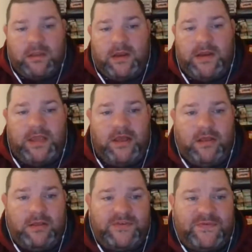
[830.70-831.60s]
The
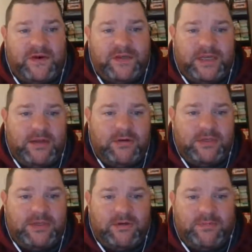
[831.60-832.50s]
DL, as far as I know,
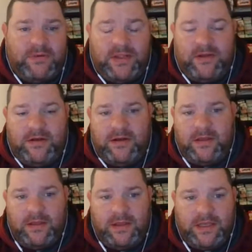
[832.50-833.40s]
is doing pretty good
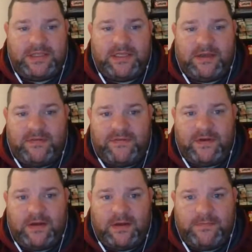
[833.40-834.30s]
itself.
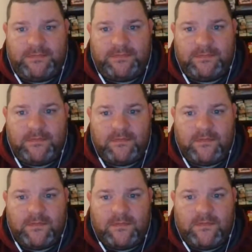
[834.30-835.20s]

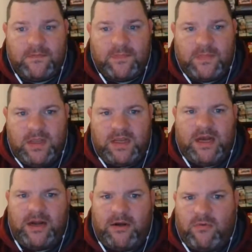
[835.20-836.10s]

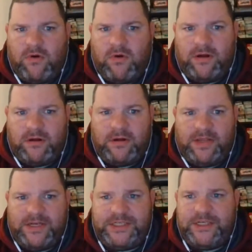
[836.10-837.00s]
Got an award
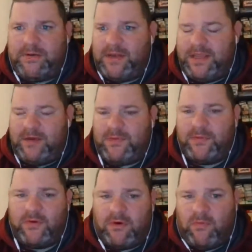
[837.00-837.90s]
during last year. I can't
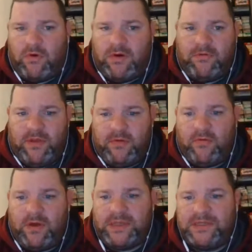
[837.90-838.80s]
remember what award it
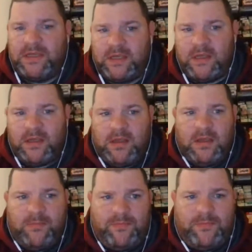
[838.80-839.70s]
was,
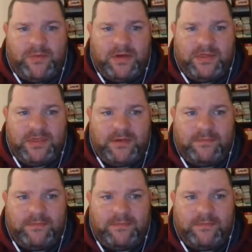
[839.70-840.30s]
but